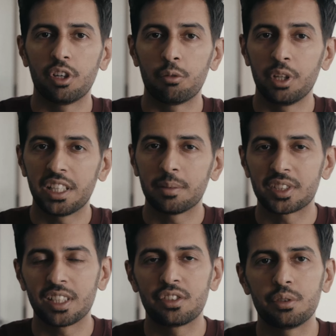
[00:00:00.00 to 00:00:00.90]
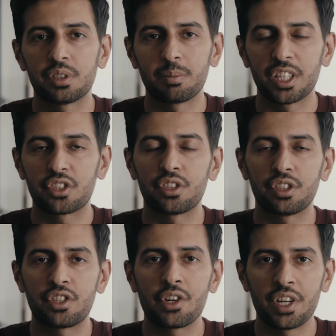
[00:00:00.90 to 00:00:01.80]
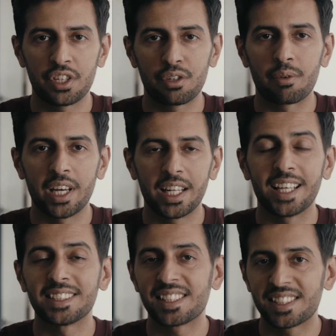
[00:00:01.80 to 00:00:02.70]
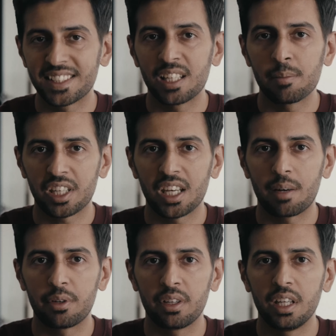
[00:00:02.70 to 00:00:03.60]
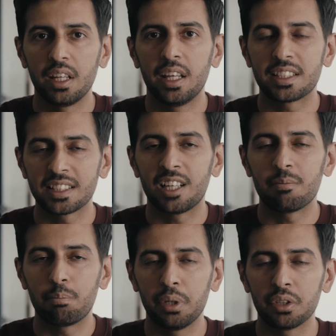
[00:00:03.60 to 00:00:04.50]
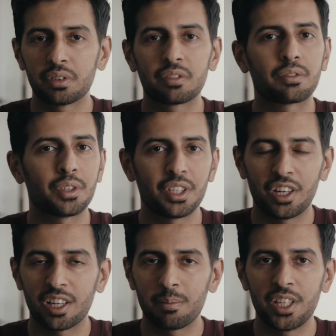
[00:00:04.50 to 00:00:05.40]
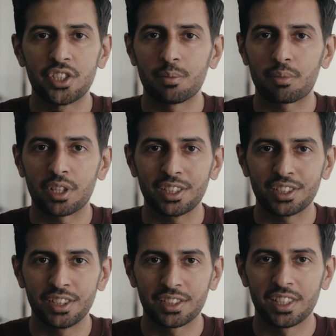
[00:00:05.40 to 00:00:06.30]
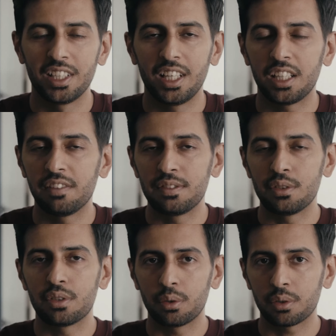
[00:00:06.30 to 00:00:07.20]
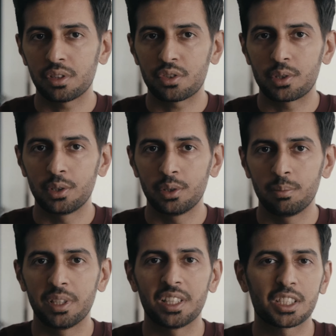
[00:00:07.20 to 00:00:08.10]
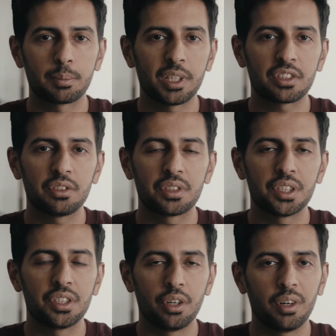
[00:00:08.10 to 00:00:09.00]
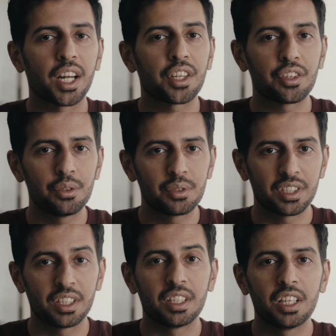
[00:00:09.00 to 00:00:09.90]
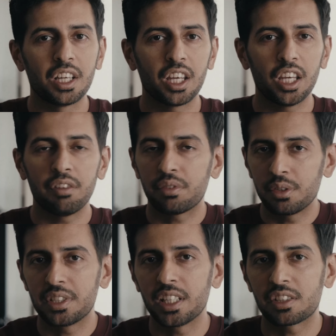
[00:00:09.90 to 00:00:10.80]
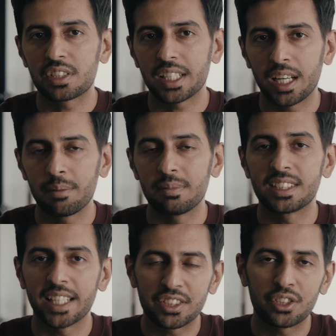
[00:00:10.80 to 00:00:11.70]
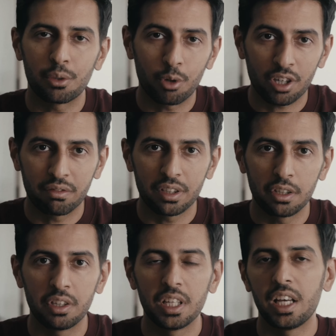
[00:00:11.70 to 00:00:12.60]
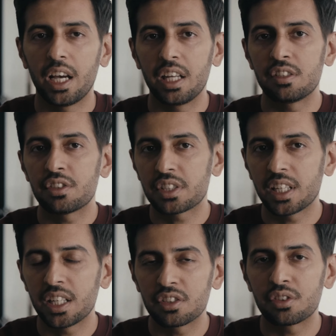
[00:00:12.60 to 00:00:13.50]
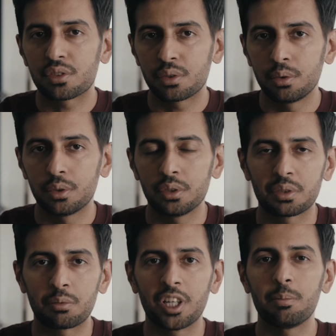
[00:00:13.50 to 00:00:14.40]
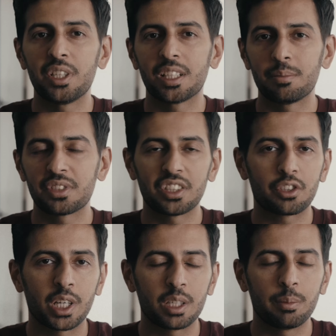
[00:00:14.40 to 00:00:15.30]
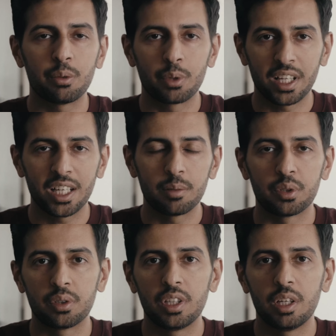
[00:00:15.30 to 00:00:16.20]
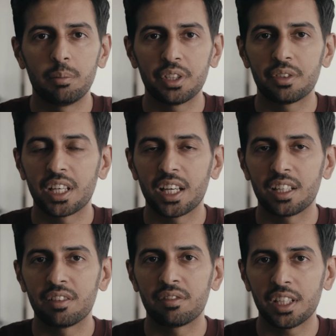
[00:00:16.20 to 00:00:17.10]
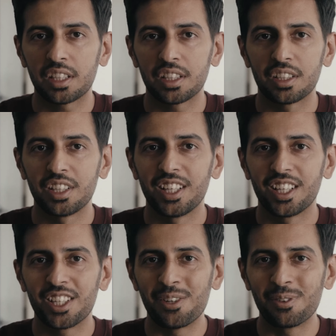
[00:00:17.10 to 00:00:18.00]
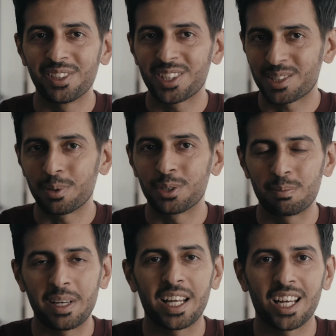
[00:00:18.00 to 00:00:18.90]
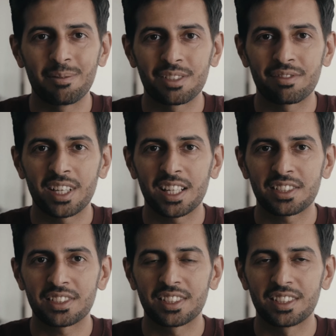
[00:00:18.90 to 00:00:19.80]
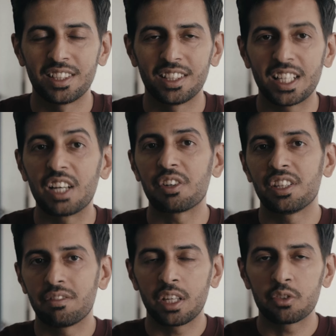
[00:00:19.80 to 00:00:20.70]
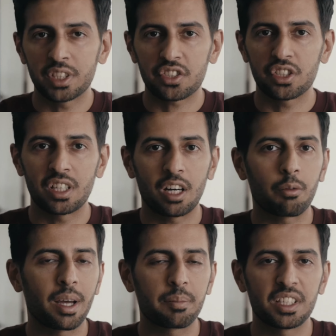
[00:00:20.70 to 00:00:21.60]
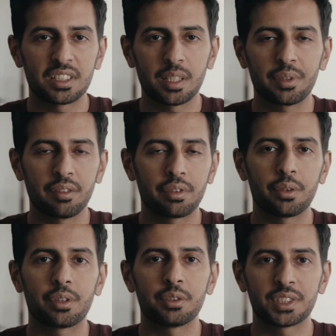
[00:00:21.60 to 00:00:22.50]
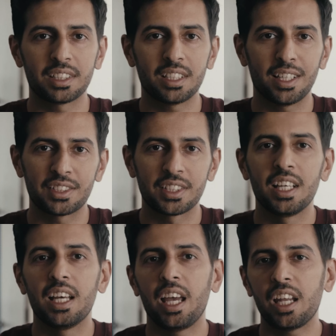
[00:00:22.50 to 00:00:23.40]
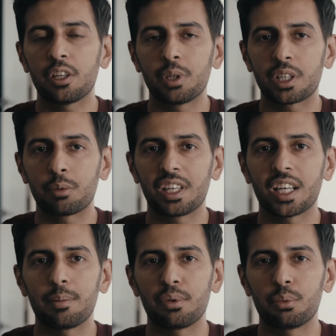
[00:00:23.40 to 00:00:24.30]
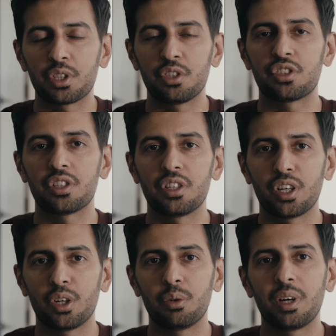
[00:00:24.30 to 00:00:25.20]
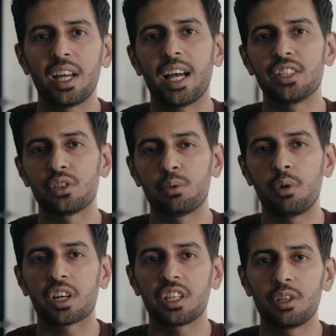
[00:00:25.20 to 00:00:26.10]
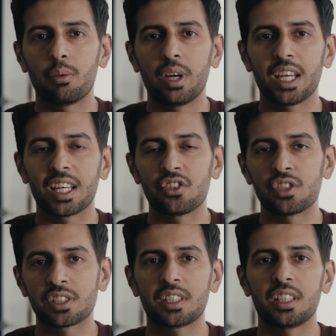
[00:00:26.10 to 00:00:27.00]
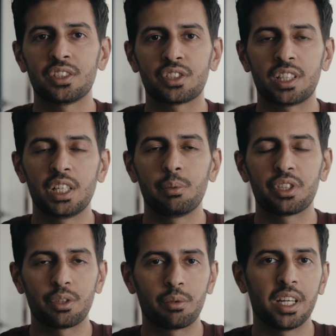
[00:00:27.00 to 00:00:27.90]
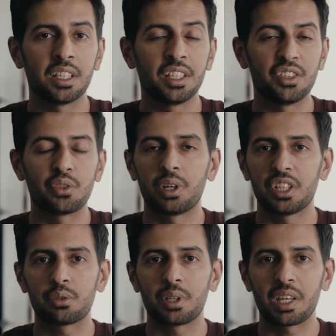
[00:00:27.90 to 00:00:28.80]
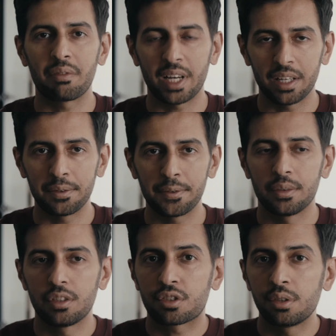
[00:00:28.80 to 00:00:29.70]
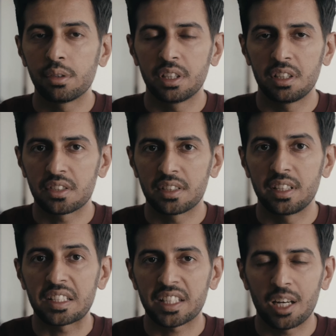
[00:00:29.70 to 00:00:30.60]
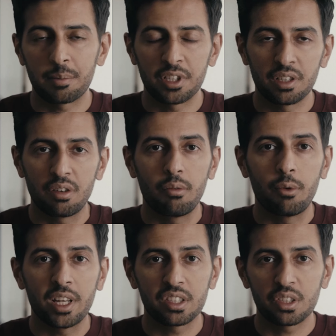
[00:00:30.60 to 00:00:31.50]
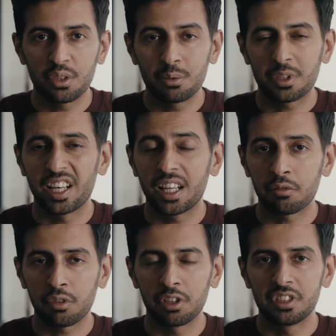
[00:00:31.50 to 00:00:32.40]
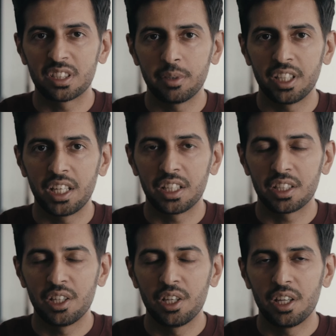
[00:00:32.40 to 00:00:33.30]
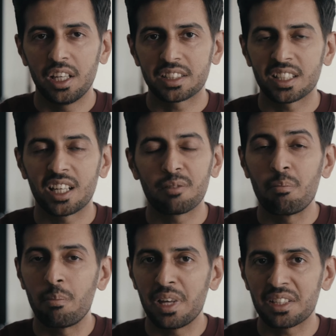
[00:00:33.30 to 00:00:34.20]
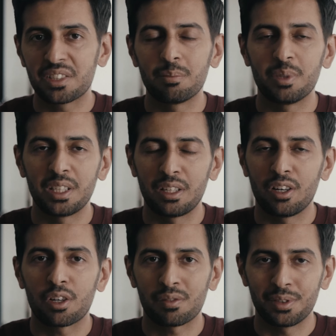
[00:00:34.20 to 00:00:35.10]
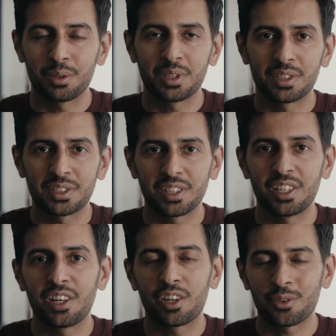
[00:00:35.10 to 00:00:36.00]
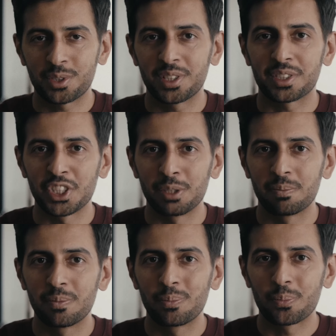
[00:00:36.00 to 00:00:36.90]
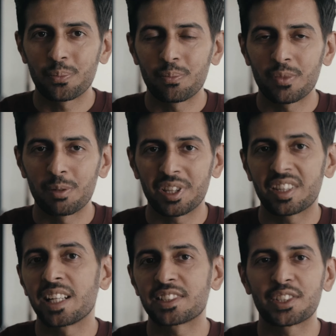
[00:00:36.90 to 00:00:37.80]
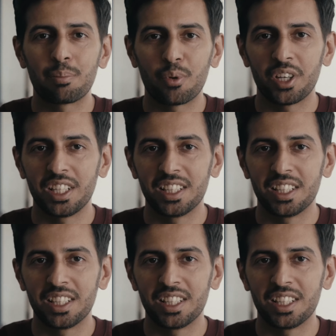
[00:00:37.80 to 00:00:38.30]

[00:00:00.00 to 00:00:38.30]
What really comes down to is make sure you're treating your RED as a cinema camera. It's not built for the automation process. It gives you total control, but it expects you to know how to use it. If you take your time, test your workflow, and understand your tools, RED becomes incredibly reliable, but you can't fake it. It will expose bad habits fast. Now, in the final section, I'll wrap things up with a few closing thoughts and quick recap of what you should know as you're walking away and just getting started with your RED in 2025. The truth is, this camera, when new, can feel intimidating. It's not meant to be an autofocus and auto system. But that's the point.